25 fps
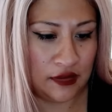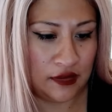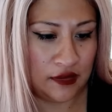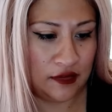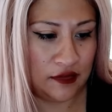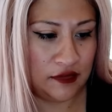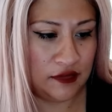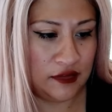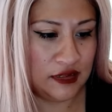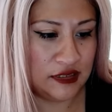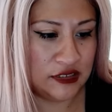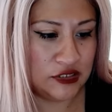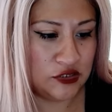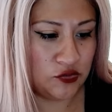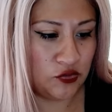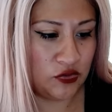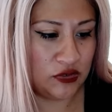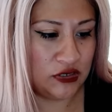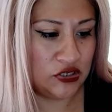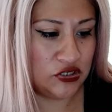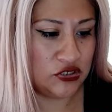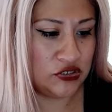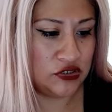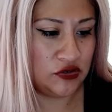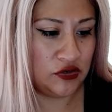This one
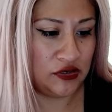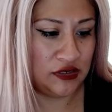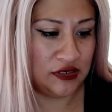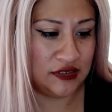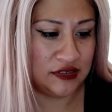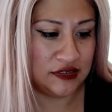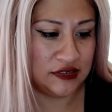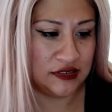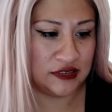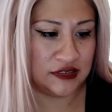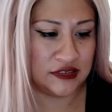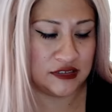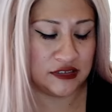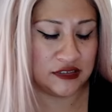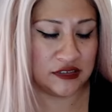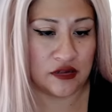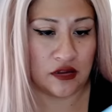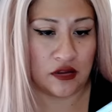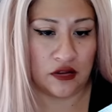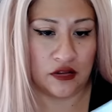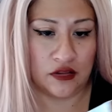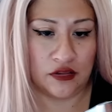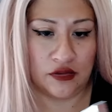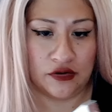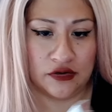is
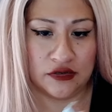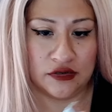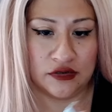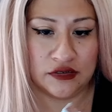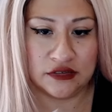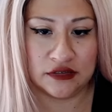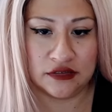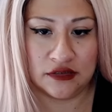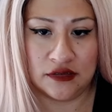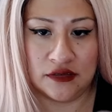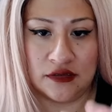$36.